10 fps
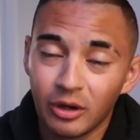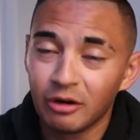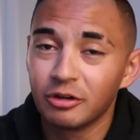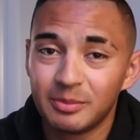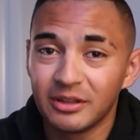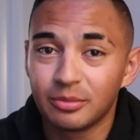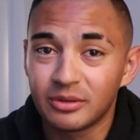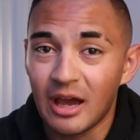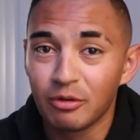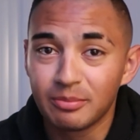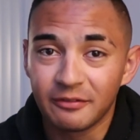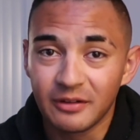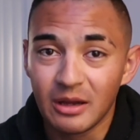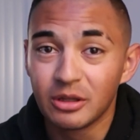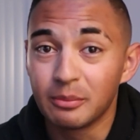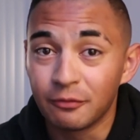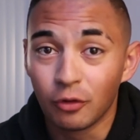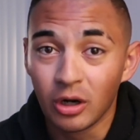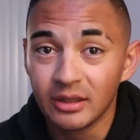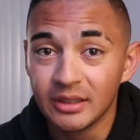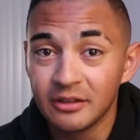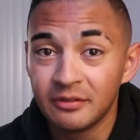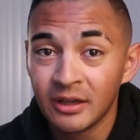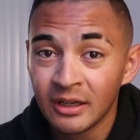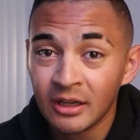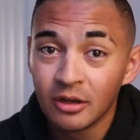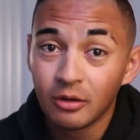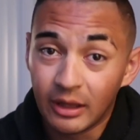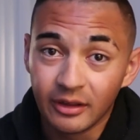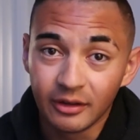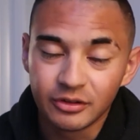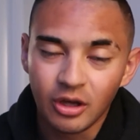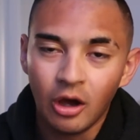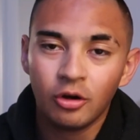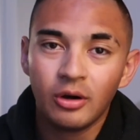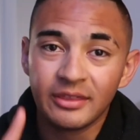One, I want to spend some time with my family before I leave, and they live in Tahoe.